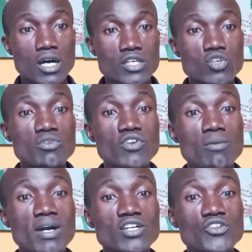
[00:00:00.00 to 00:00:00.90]
So before
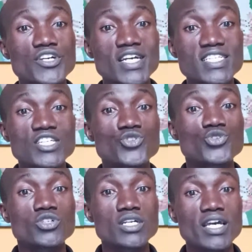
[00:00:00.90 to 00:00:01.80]
embarking on the writing, you
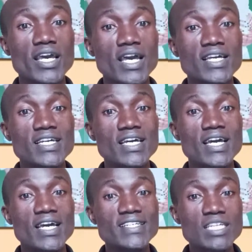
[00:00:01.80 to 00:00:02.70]
should
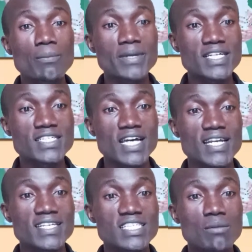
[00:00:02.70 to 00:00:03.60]
interpret and
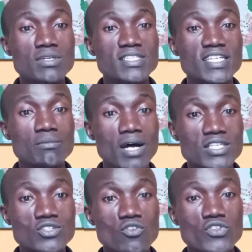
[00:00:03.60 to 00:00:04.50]
establish the
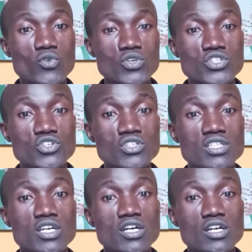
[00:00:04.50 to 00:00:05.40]
demands of the questions,